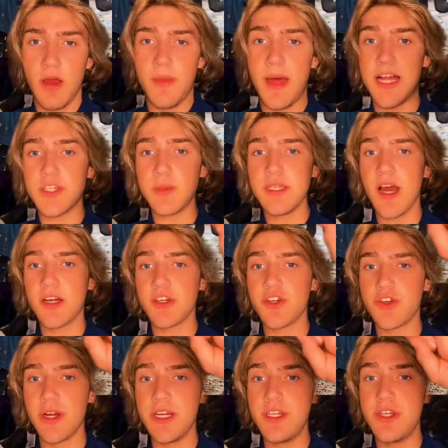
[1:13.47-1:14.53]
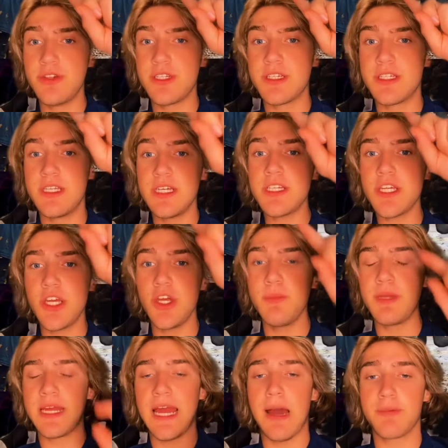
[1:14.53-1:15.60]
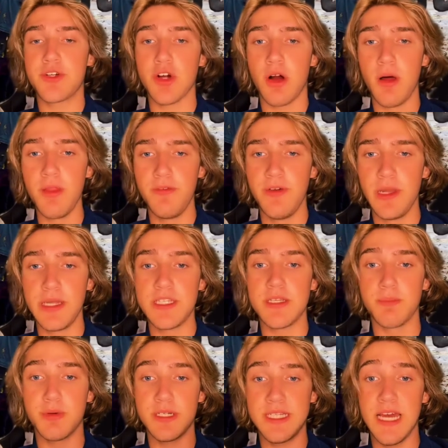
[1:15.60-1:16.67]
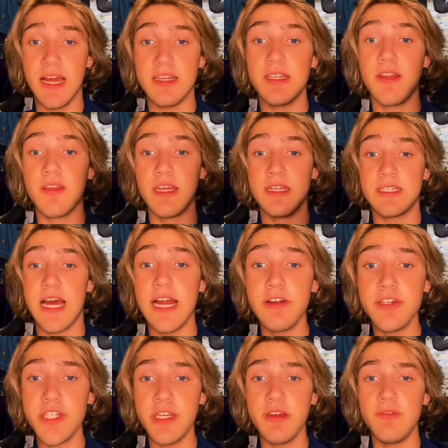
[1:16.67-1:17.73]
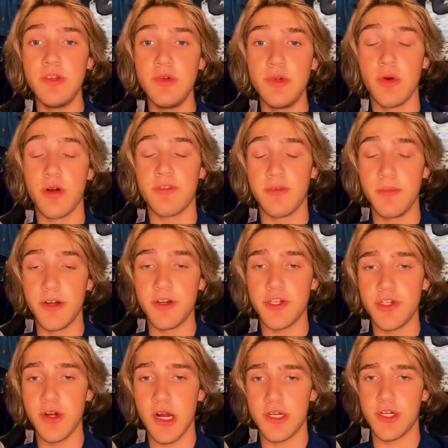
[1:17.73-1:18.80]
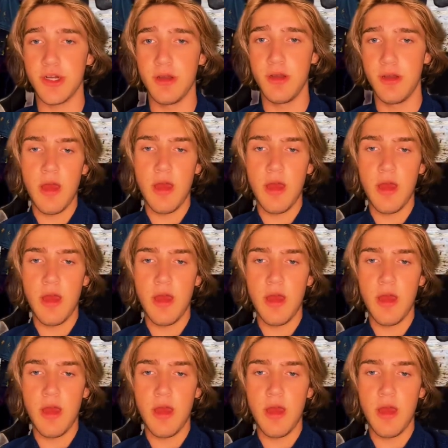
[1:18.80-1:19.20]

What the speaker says: That's when Doctor Strange uses this cube to capture all the villains and protect the entire city of New York from their destruction.